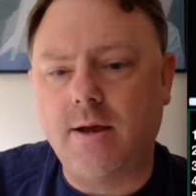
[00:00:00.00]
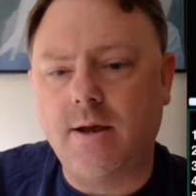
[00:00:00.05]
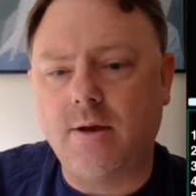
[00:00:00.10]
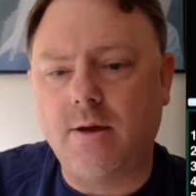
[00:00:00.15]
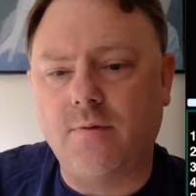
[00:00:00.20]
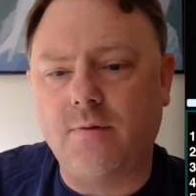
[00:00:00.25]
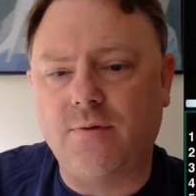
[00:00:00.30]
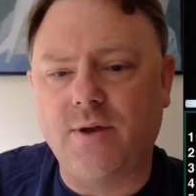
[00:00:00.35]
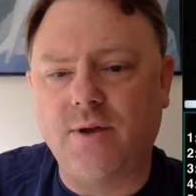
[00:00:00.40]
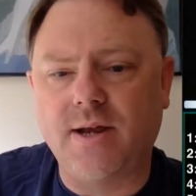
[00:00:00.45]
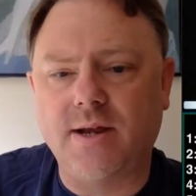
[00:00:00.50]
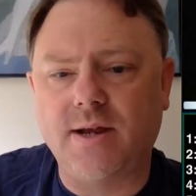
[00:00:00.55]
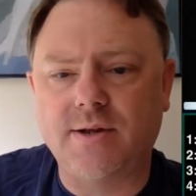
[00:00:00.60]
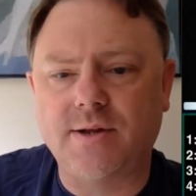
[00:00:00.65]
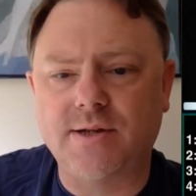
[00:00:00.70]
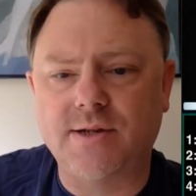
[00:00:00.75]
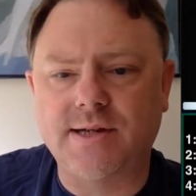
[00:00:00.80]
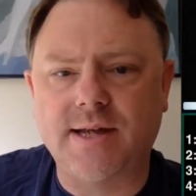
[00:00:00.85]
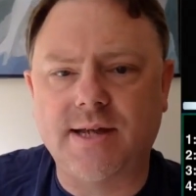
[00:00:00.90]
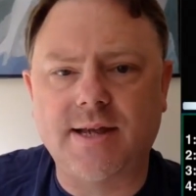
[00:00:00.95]
Hopefully I
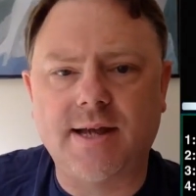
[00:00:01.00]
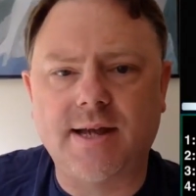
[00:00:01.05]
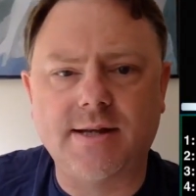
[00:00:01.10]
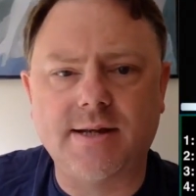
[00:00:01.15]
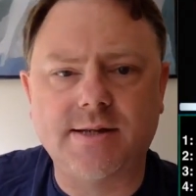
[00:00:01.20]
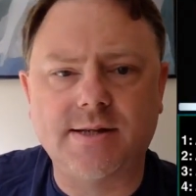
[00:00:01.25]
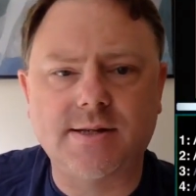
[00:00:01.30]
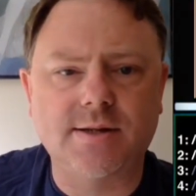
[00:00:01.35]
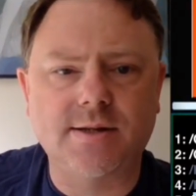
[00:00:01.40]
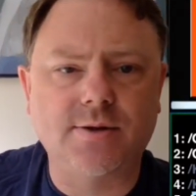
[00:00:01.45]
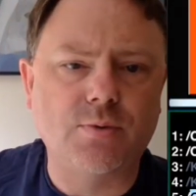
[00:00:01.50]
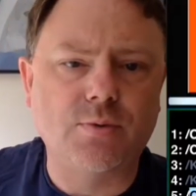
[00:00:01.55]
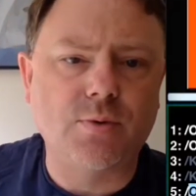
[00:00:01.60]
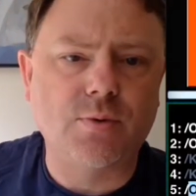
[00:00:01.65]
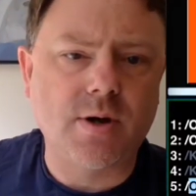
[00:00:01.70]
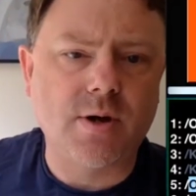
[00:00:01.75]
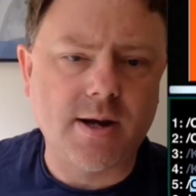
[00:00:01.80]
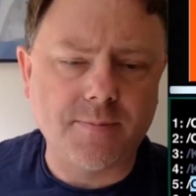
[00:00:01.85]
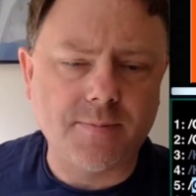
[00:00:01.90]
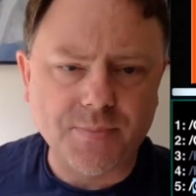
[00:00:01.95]
just get that
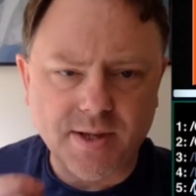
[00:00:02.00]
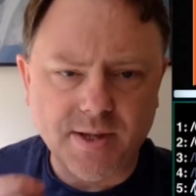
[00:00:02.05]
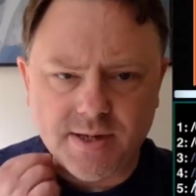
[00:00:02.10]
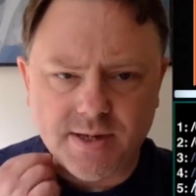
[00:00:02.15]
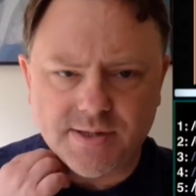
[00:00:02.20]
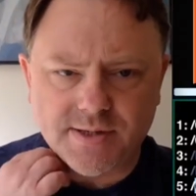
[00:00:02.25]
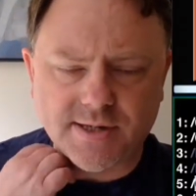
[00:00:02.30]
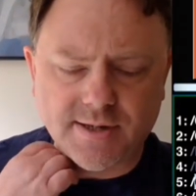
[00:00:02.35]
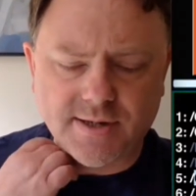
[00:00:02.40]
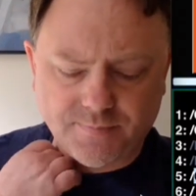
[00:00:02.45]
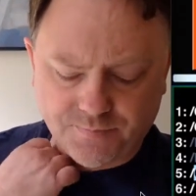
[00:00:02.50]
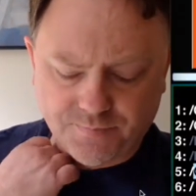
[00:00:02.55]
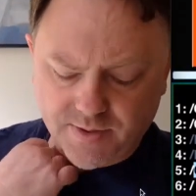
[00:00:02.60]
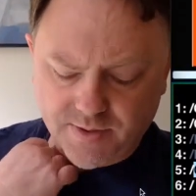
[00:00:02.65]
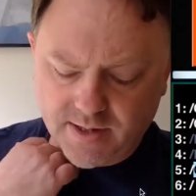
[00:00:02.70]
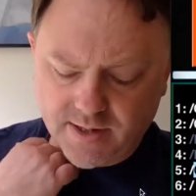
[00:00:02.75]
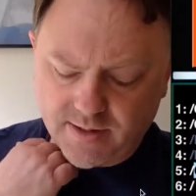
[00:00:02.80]
into so